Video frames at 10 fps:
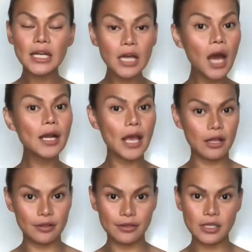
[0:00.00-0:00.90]
not
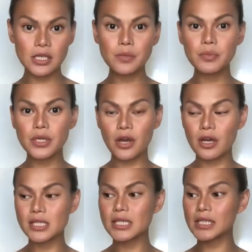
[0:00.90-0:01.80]
healthy
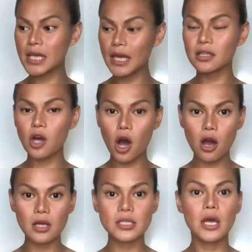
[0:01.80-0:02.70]
because it can
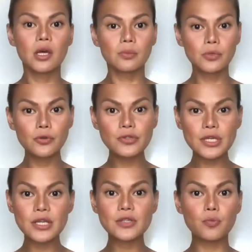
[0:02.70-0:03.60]
cause
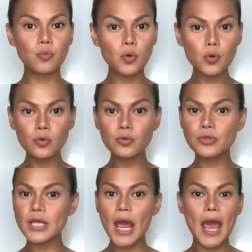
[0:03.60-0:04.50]
bruises,
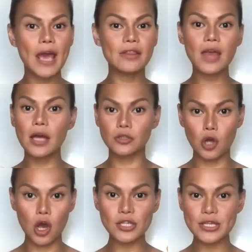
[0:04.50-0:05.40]
wounds, and that
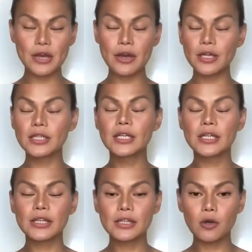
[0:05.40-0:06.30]
nausea
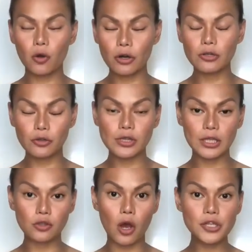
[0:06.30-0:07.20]
or
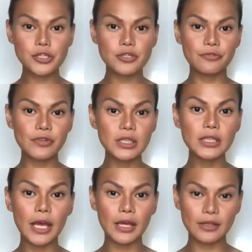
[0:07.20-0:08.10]
that nauseous
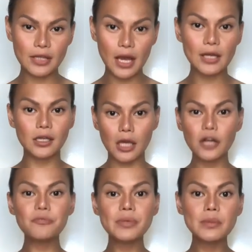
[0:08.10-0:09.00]
feeling that a
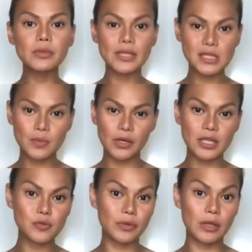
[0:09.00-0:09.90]
lot of people
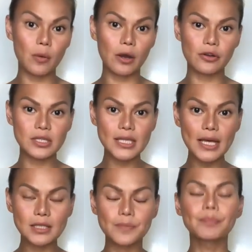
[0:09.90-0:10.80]
experience when they wear
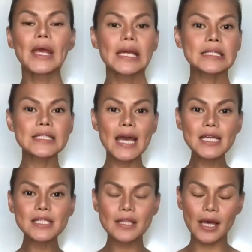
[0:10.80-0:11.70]
corsets.
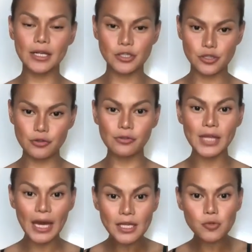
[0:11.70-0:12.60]
Yes, that is true. That